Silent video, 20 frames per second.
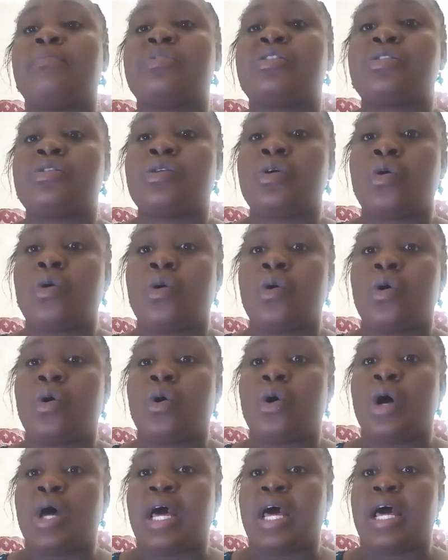
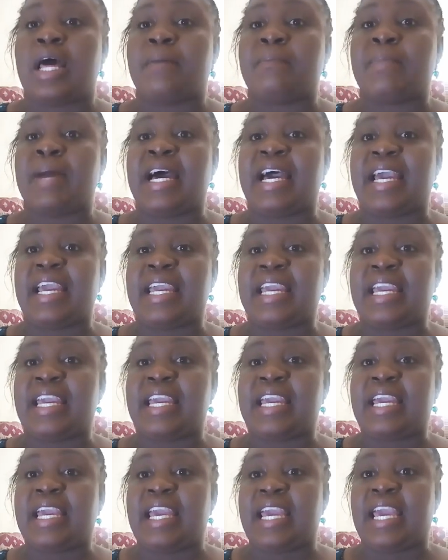So
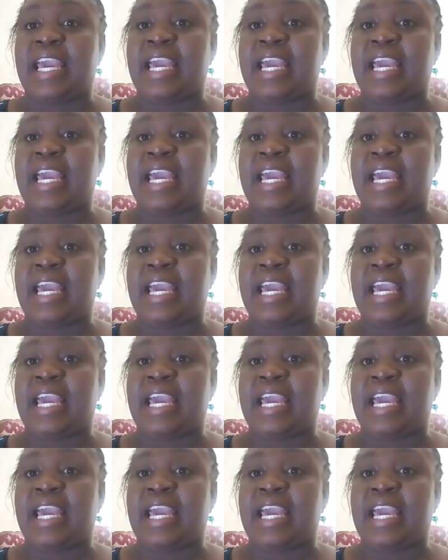my